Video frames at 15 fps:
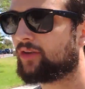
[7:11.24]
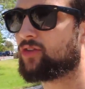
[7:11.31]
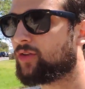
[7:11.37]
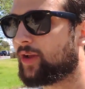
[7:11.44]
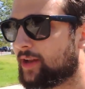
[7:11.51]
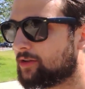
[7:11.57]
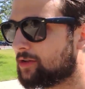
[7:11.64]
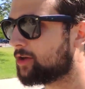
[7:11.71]
else,
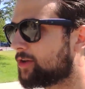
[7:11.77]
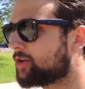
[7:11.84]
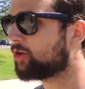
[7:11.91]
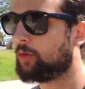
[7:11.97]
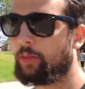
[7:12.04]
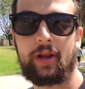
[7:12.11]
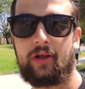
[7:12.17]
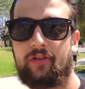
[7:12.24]
so like literally
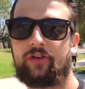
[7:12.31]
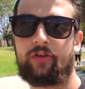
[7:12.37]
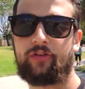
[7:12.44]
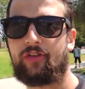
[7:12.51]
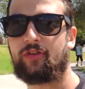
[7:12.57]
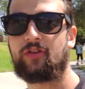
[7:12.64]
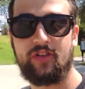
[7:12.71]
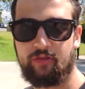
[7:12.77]
nobody else
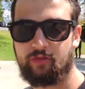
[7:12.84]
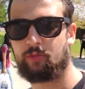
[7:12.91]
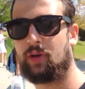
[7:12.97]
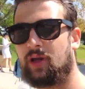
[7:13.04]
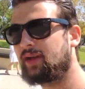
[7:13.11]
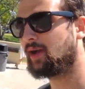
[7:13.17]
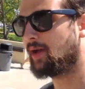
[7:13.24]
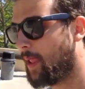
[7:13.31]
knows this except for
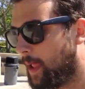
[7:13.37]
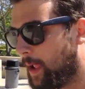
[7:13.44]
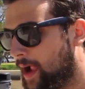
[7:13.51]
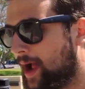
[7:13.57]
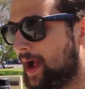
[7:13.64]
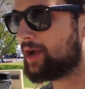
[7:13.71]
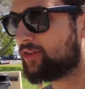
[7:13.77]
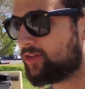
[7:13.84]
me.
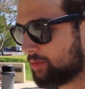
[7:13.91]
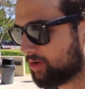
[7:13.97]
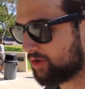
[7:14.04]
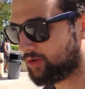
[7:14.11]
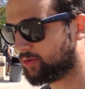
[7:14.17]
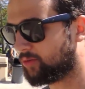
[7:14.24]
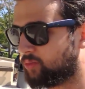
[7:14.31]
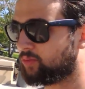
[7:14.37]
So I'm
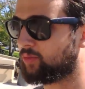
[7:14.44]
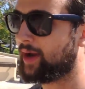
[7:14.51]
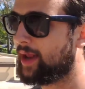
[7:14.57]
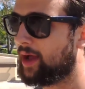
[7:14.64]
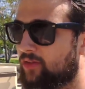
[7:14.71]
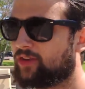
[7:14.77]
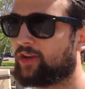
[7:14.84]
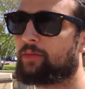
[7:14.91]
gonna go right
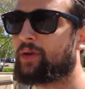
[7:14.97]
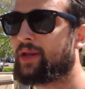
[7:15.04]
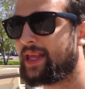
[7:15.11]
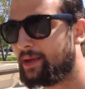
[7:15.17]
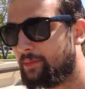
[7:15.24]
now, send him an